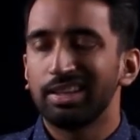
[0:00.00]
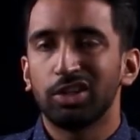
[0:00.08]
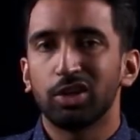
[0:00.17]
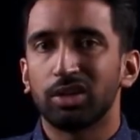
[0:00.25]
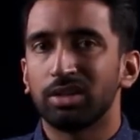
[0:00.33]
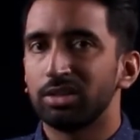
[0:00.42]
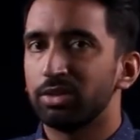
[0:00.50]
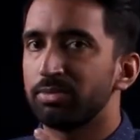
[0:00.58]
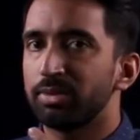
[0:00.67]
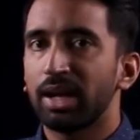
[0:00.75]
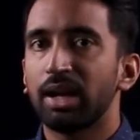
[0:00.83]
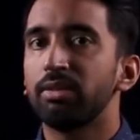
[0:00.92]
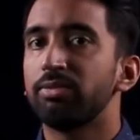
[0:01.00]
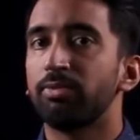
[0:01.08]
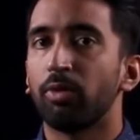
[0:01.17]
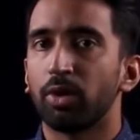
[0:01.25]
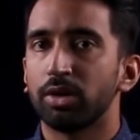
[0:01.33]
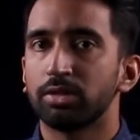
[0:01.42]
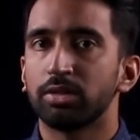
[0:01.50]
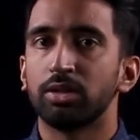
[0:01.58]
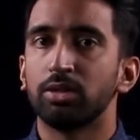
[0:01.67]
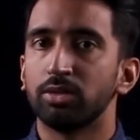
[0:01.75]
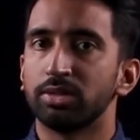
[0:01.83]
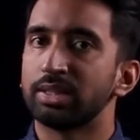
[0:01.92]
you're kind of forced to
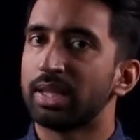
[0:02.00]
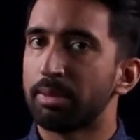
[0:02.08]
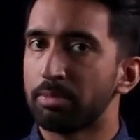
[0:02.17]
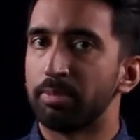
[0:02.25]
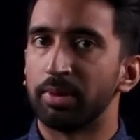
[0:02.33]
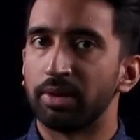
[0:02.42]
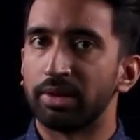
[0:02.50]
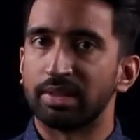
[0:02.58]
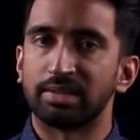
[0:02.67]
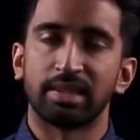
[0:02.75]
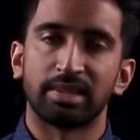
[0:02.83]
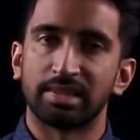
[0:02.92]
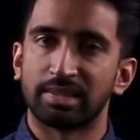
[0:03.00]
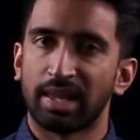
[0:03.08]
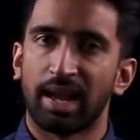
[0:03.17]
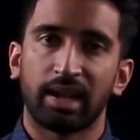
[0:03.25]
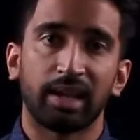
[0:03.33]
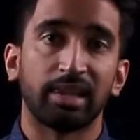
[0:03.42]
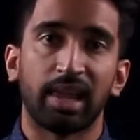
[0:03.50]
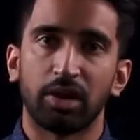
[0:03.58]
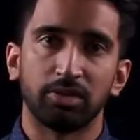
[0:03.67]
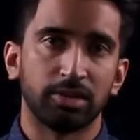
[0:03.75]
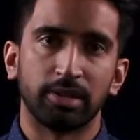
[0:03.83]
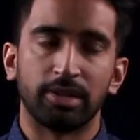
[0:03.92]
use the capabilities that the stack
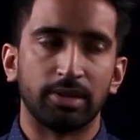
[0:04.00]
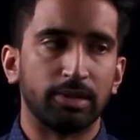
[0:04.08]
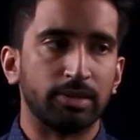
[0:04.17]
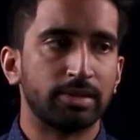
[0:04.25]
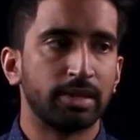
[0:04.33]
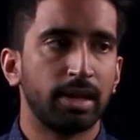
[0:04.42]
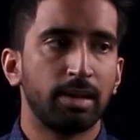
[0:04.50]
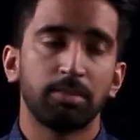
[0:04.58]
allows you to use.